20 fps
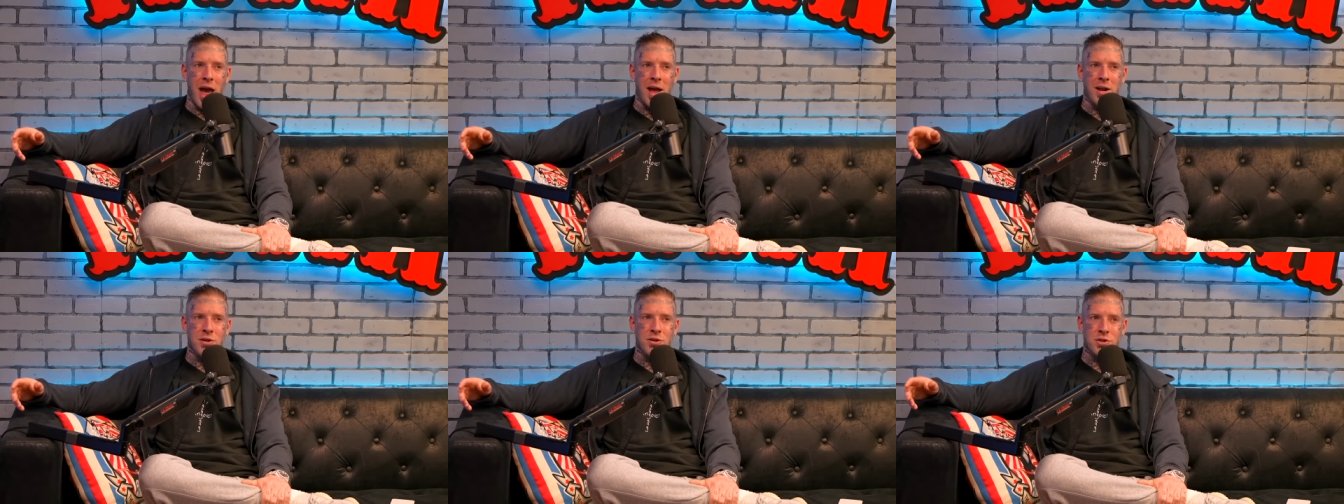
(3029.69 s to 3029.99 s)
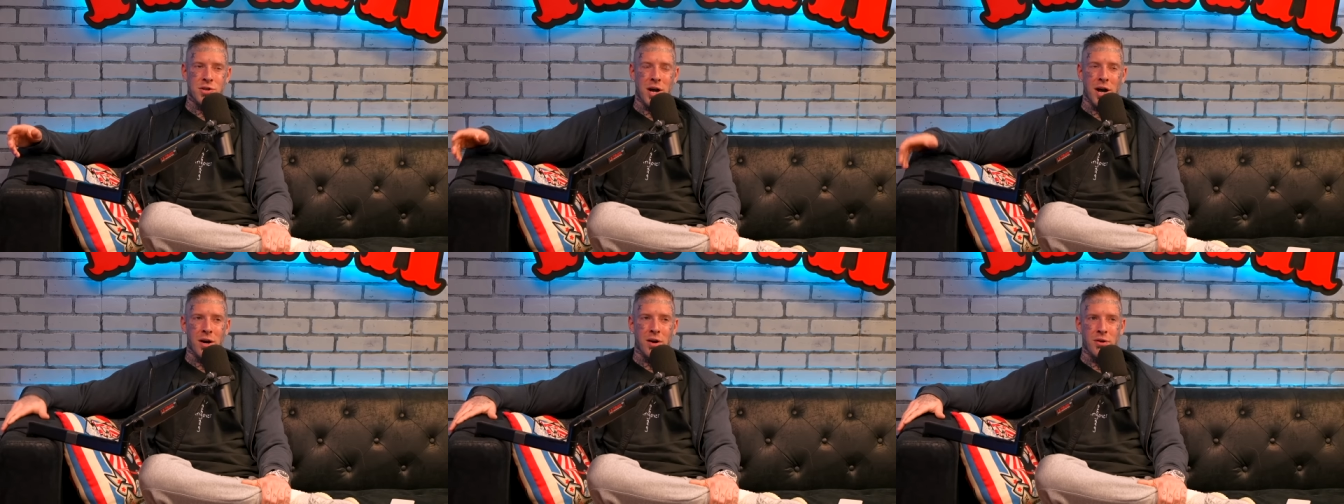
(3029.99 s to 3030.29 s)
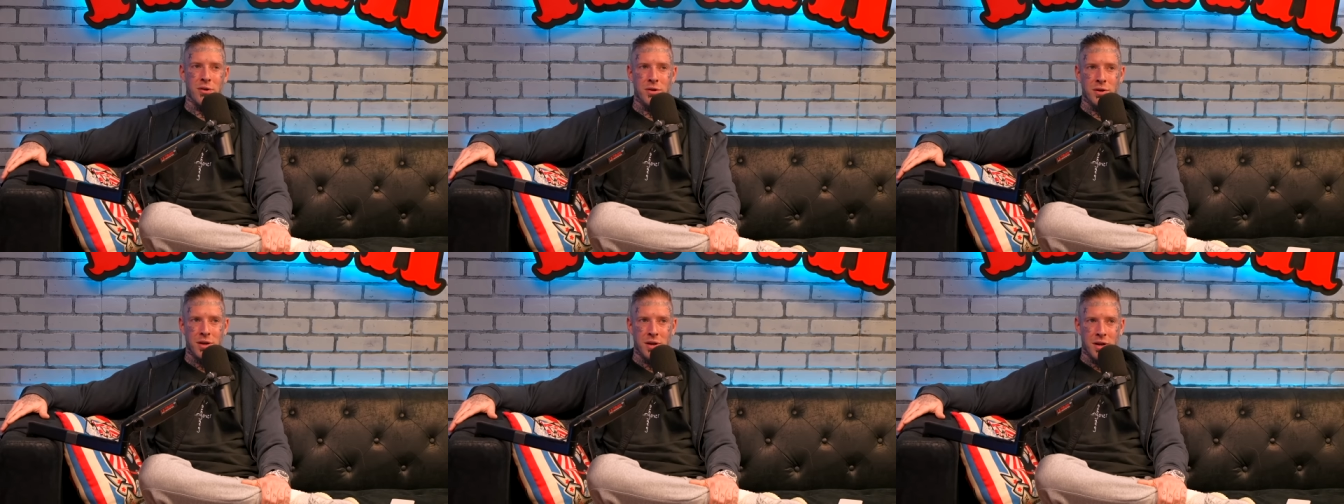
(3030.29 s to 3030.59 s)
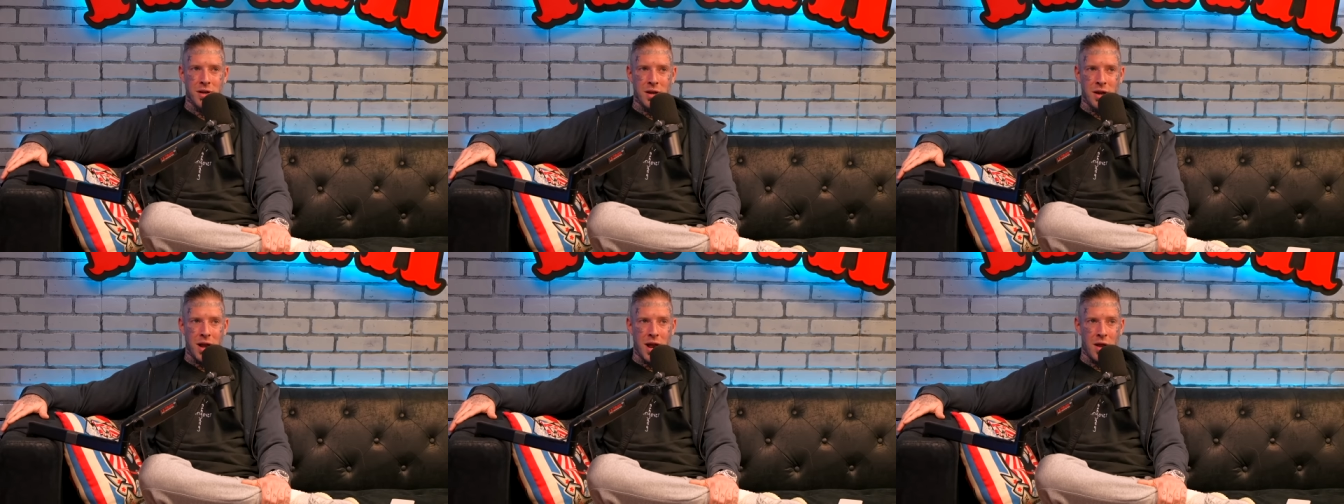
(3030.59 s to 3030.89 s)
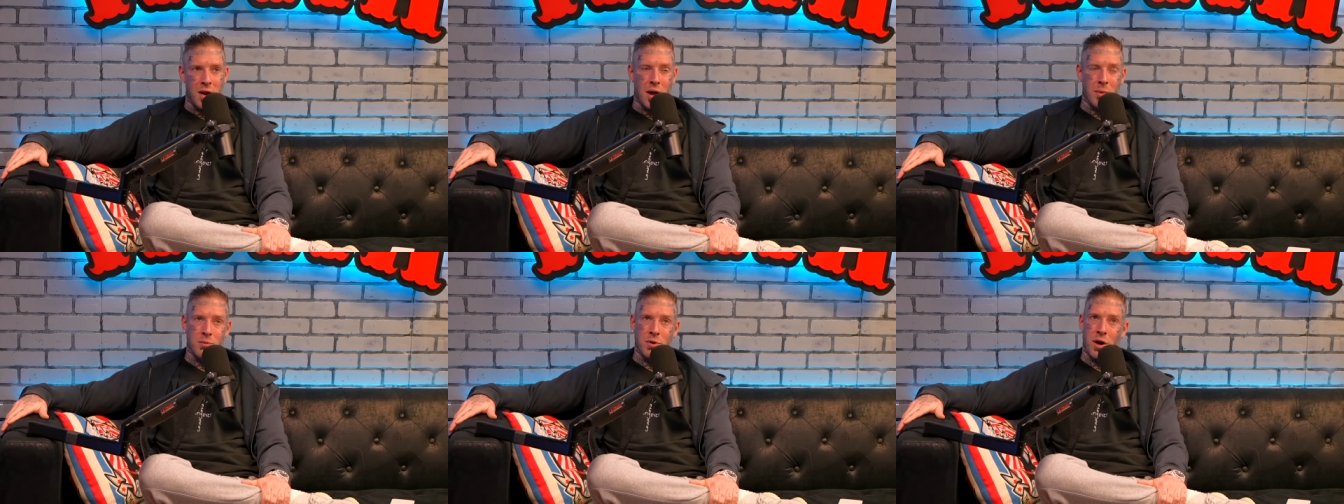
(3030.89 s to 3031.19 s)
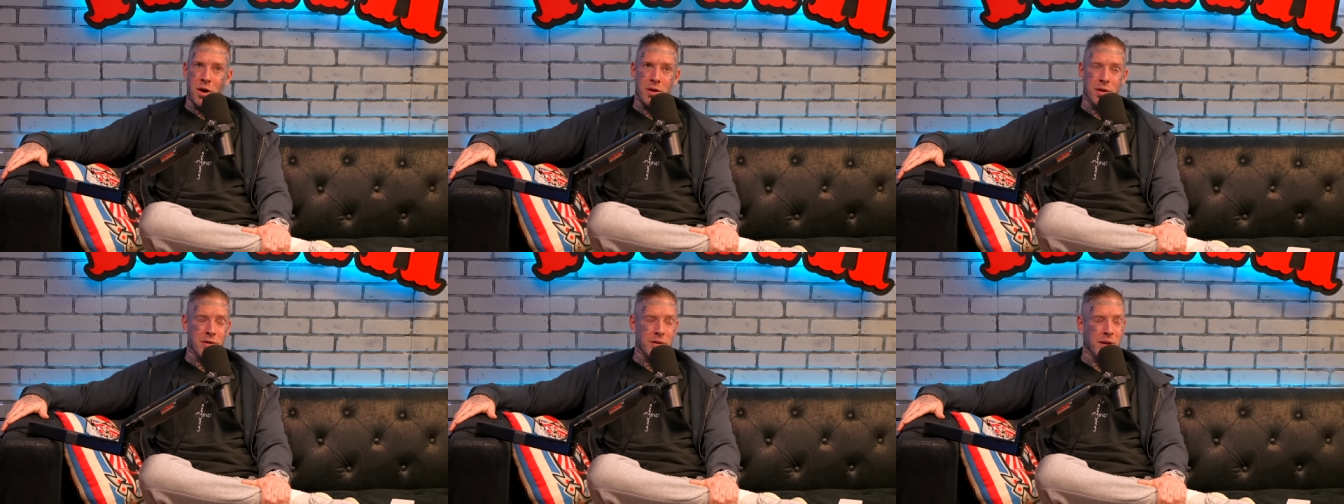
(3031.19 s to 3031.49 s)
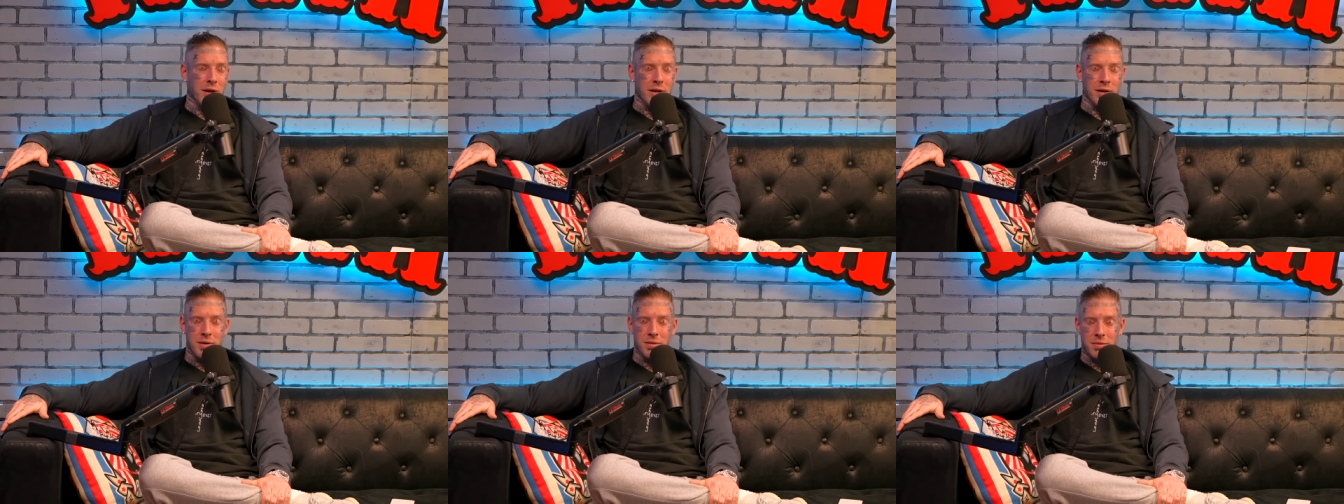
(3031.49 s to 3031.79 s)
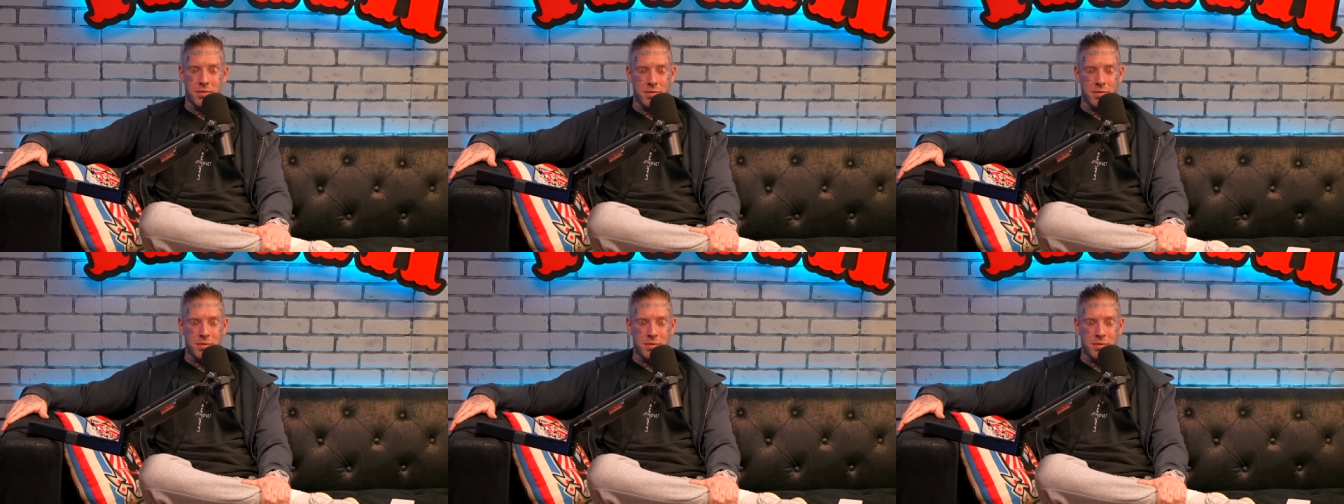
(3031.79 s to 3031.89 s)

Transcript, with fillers: edged out, and I'm talking like